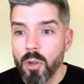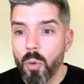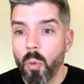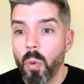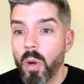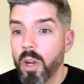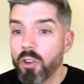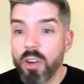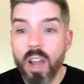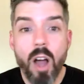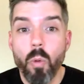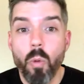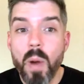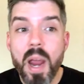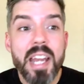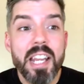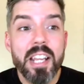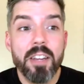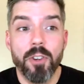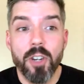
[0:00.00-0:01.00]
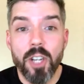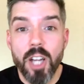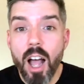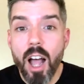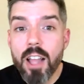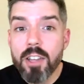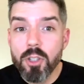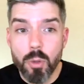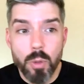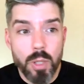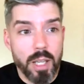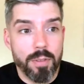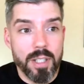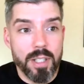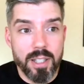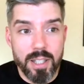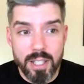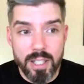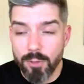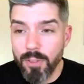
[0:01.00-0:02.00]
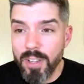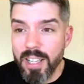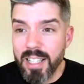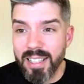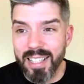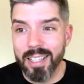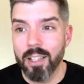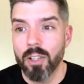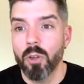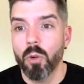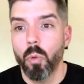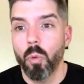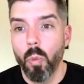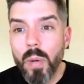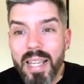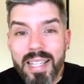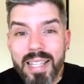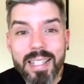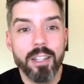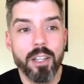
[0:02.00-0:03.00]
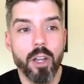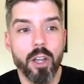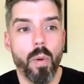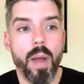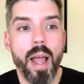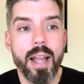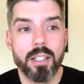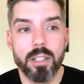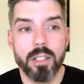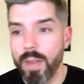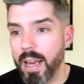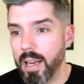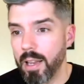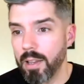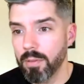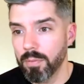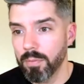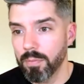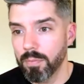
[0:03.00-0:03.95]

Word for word: We are not waiting for God to give us this feeling. We can go activate it.